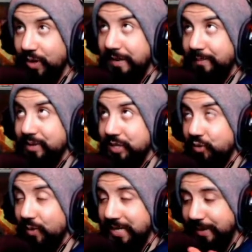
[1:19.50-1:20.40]
twenty
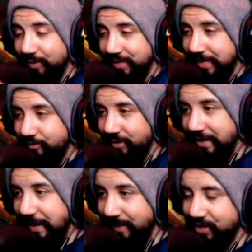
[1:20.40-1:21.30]
percent
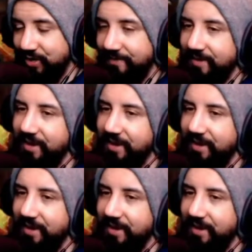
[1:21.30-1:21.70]
more damage,